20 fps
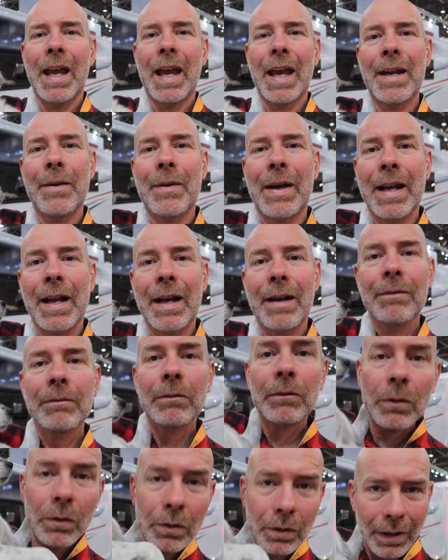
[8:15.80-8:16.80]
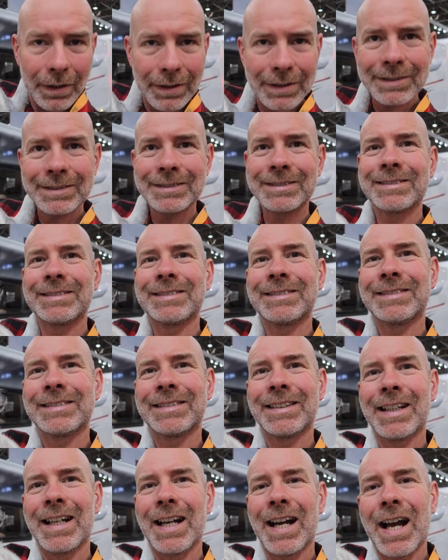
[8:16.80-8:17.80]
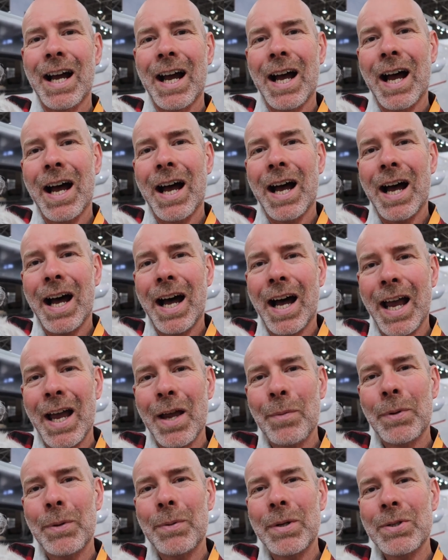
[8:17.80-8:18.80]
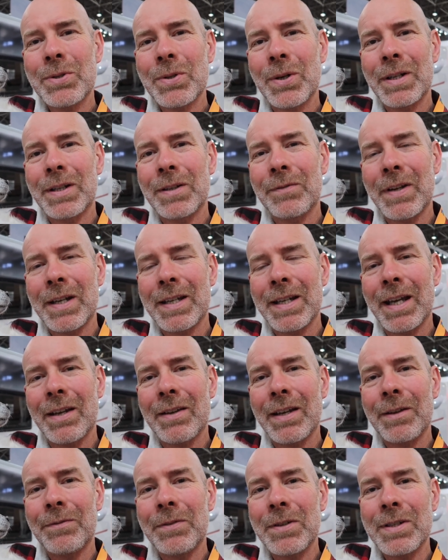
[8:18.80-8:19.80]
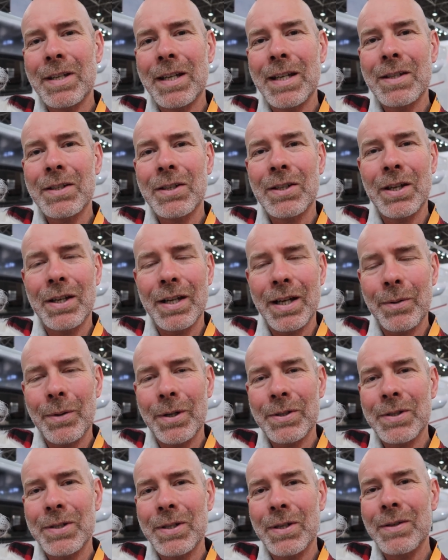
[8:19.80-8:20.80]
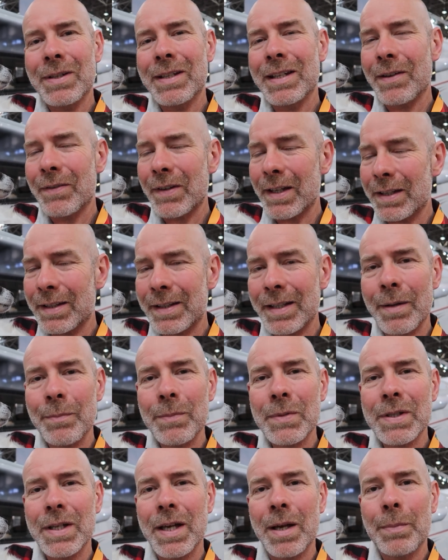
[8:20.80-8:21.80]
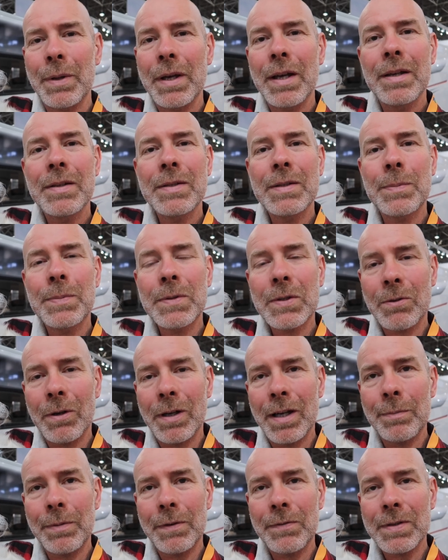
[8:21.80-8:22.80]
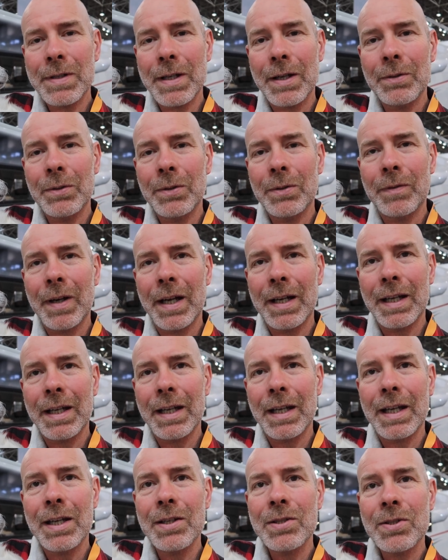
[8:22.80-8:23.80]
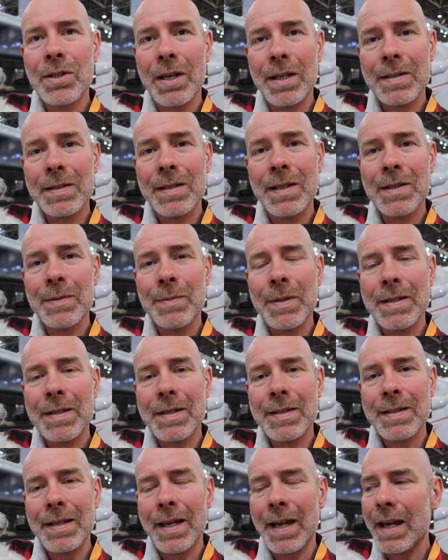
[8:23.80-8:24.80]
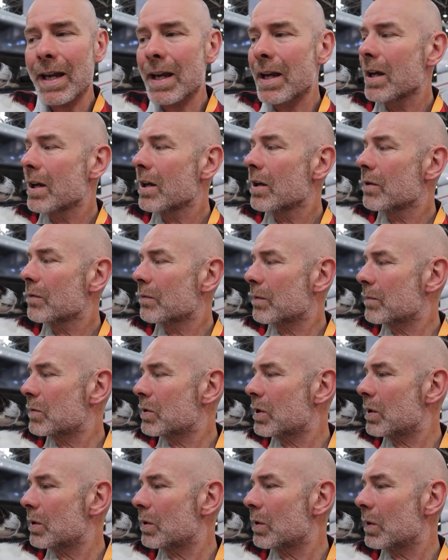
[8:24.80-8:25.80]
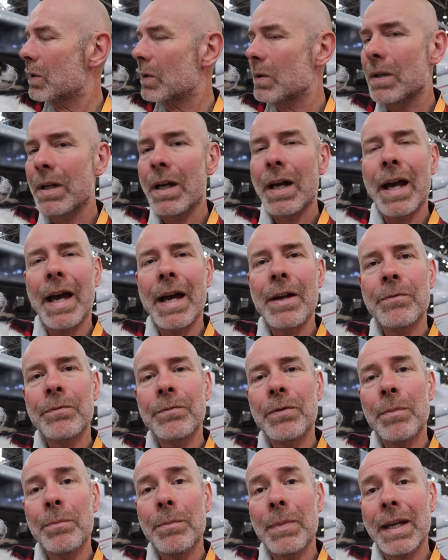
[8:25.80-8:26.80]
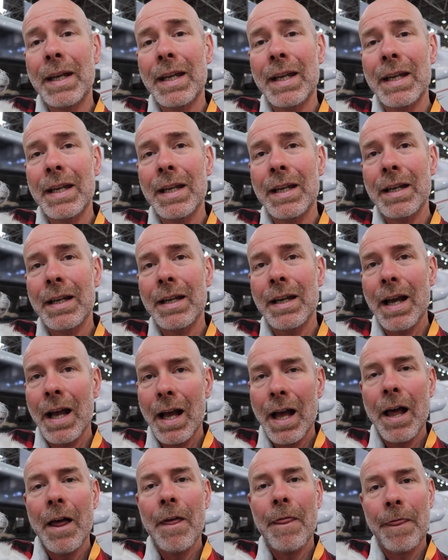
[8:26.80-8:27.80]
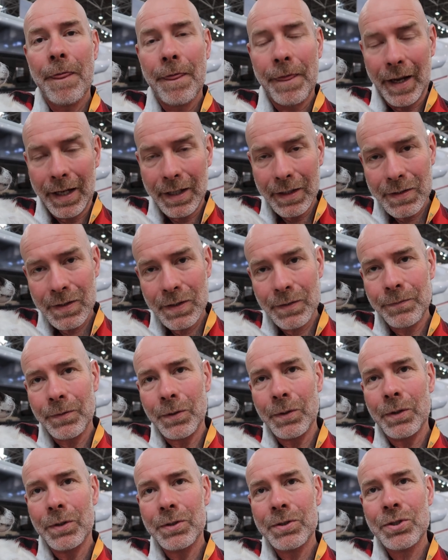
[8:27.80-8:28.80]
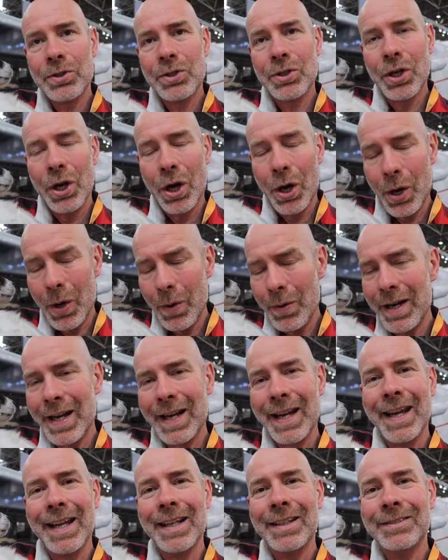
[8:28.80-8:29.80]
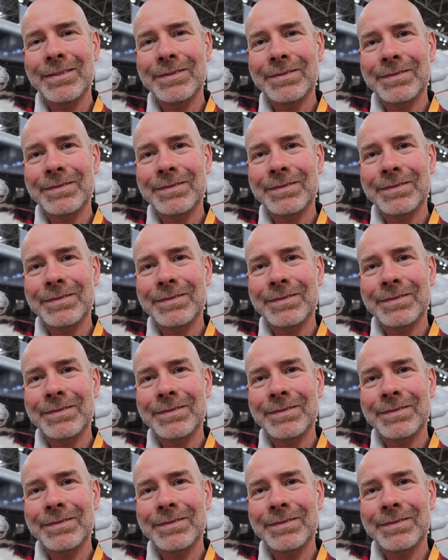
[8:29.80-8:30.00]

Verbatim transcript: Anyway, oh, I hope you enjoyed the video. If you did, you know what to do. Give it a thumbs up Subscribe if you don't already. It just leaves me to say from Dougal and from me, thanks for tuning in.